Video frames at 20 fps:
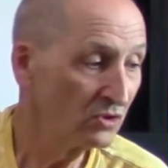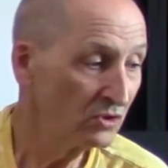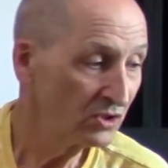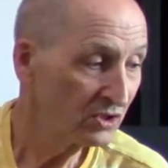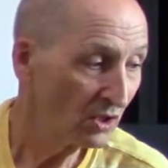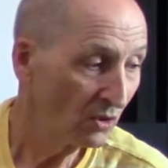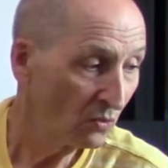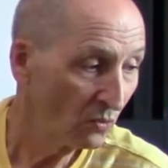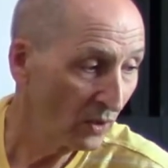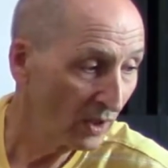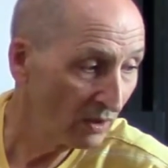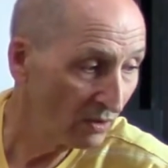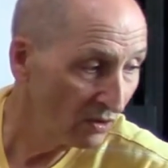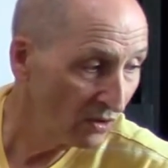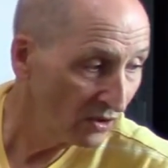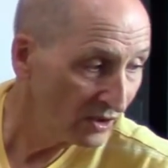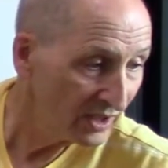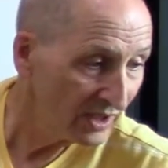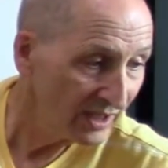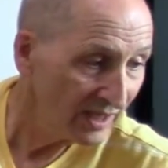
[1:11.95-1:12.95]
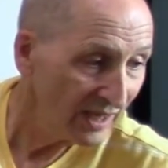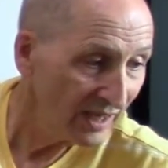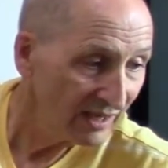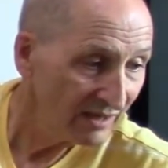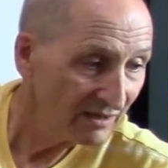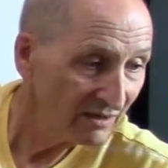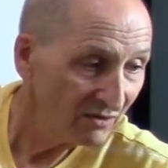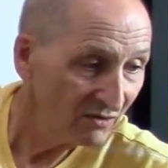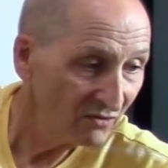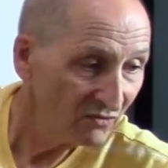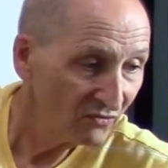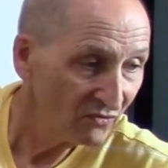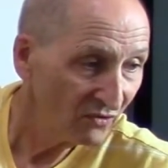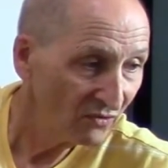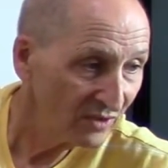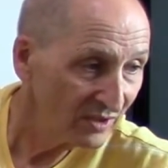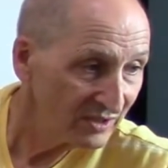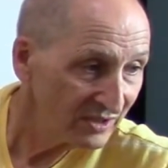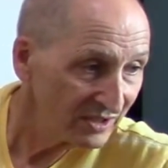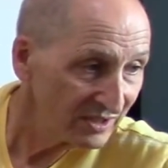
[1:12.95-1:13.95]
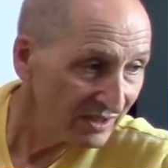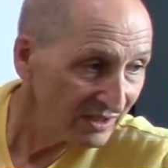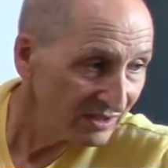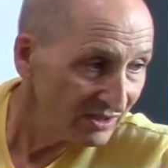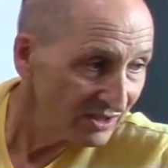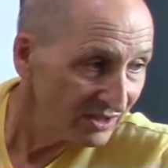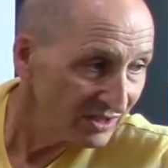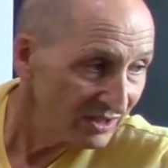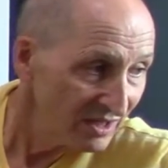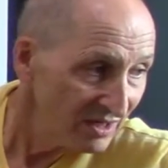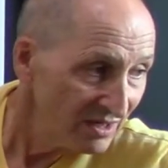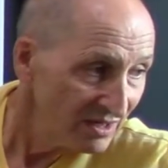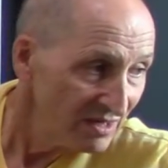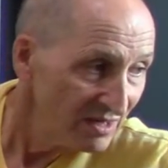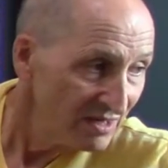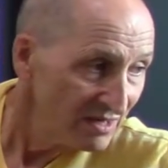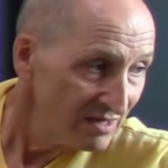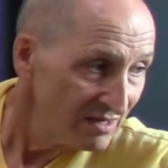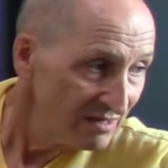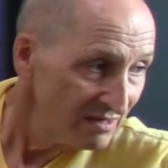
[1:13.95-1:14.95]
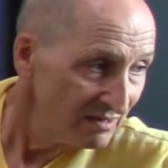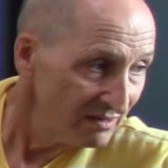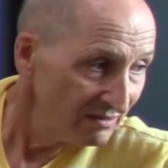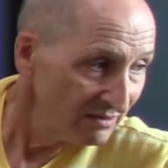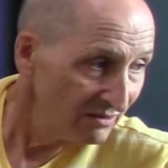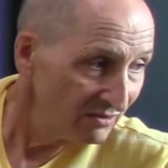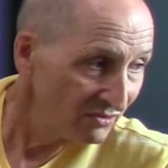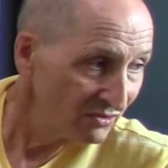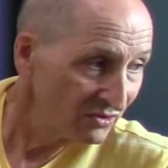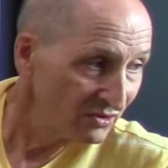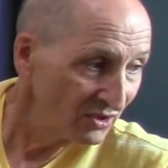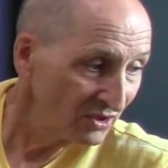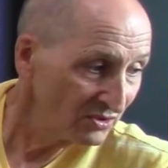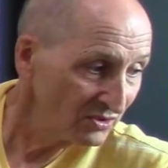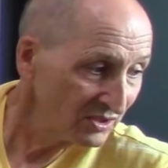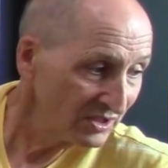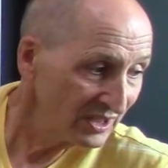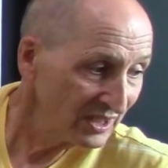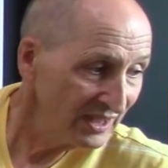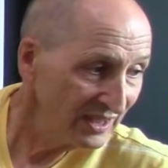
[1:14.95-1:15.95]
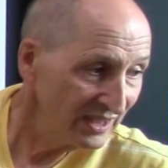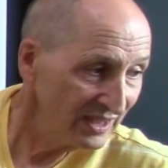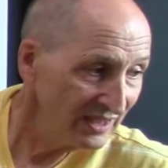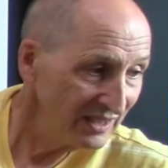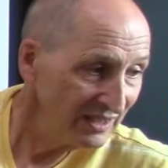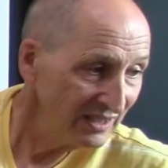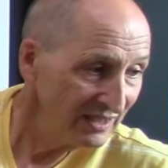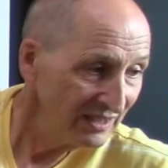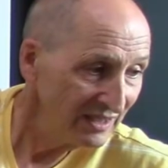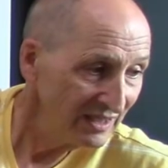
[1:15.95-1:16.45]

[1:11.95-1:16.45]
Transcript: So we're looking at, for instance, 13A,